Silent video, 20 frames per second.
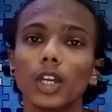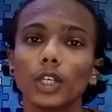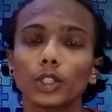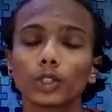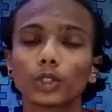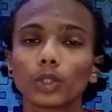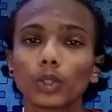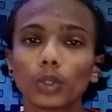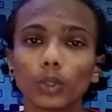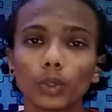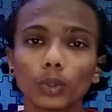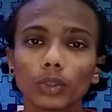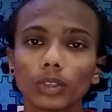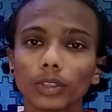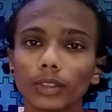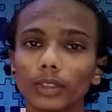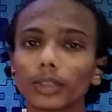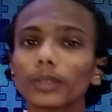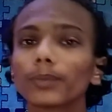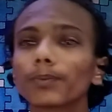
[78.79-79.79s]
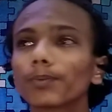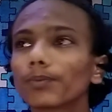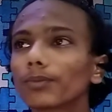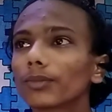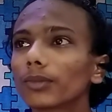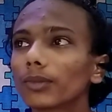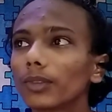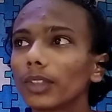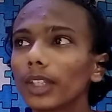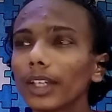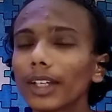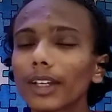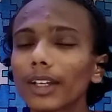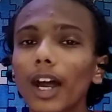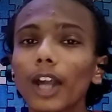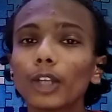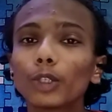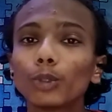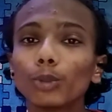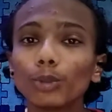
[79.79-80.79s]
So there
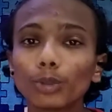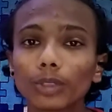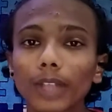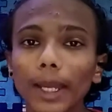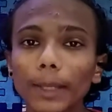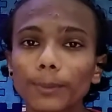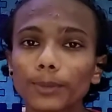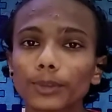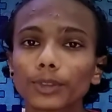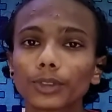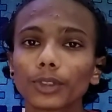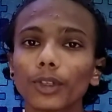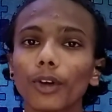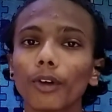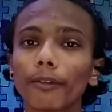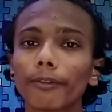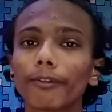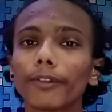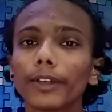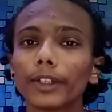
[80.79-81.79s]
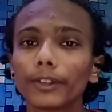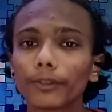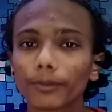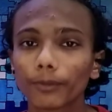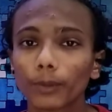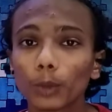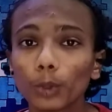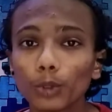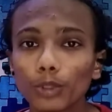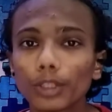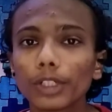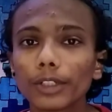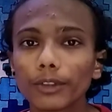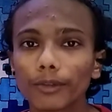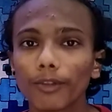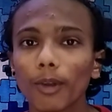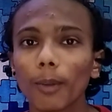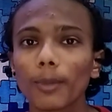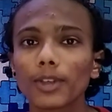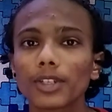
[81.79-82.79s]
are two types of crucial
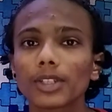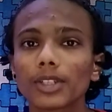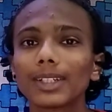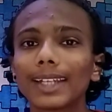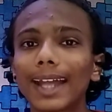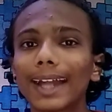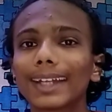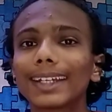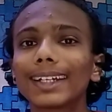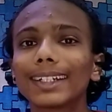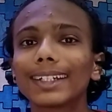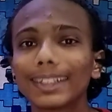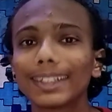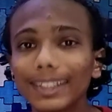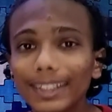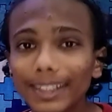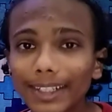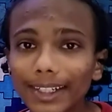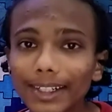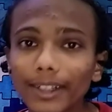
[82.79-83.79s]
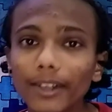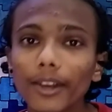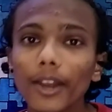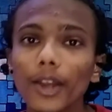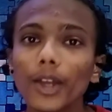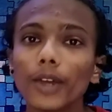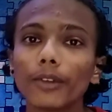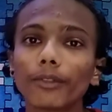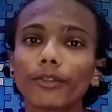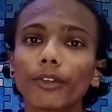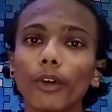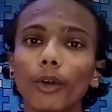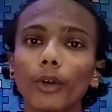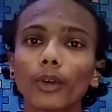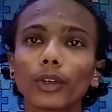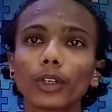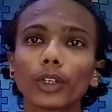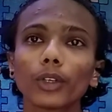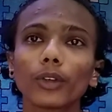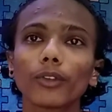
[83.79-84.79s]
information that are needed
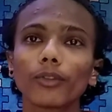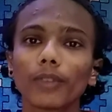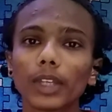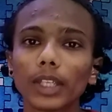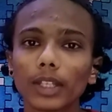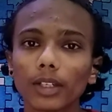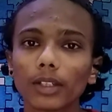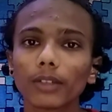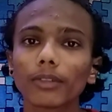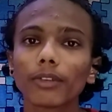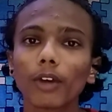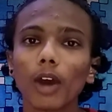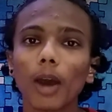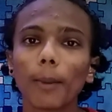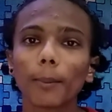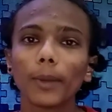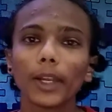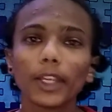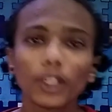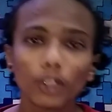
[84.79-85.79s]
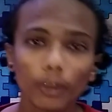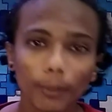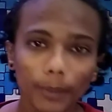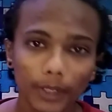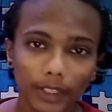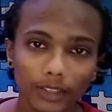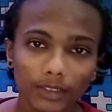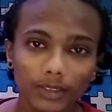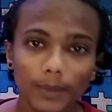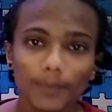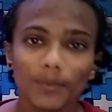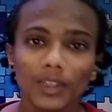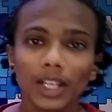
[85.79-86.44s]
for your vehicle for applying your brakes.